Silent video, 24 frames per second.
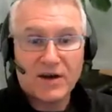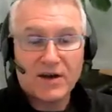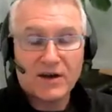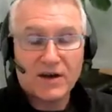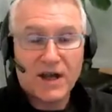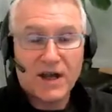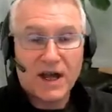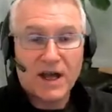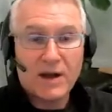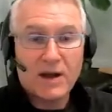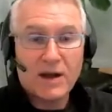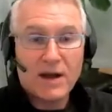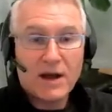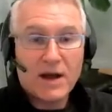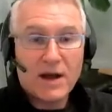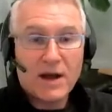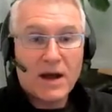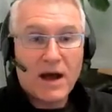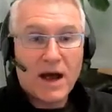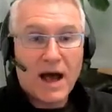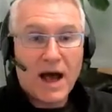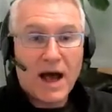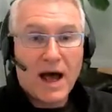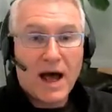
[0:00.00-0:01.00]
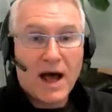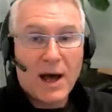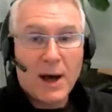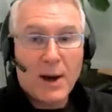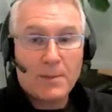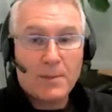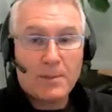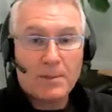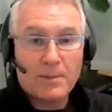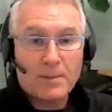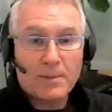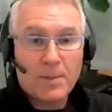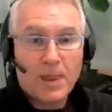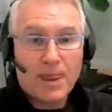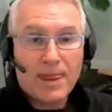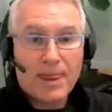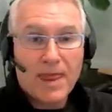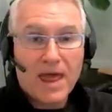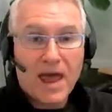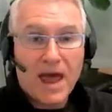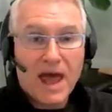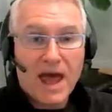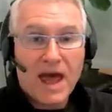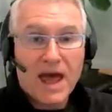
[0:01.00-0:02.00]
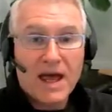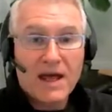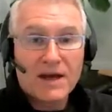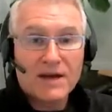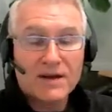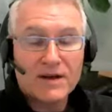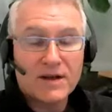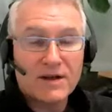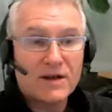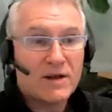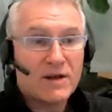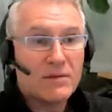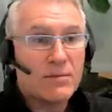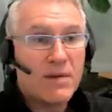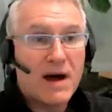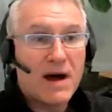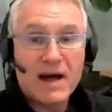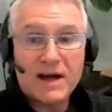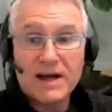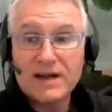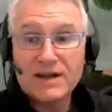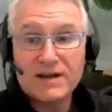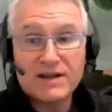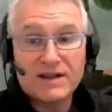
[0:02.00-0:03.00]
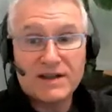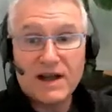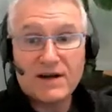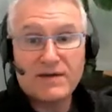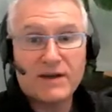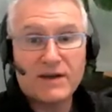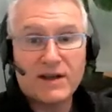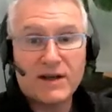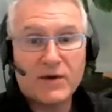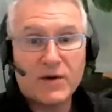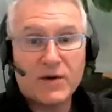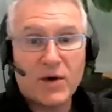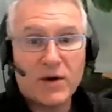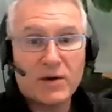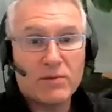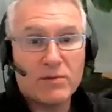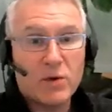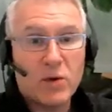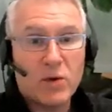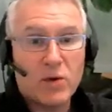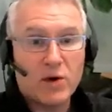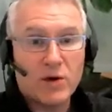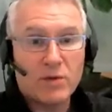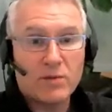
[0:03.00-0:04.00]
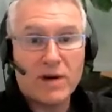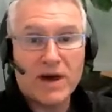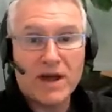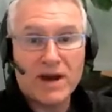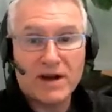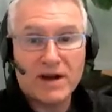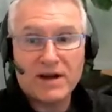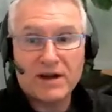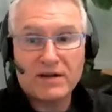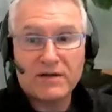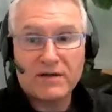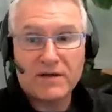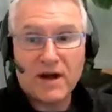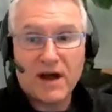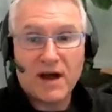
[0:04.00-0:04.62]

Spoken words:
Okay, and the market is definitely growing more competitive.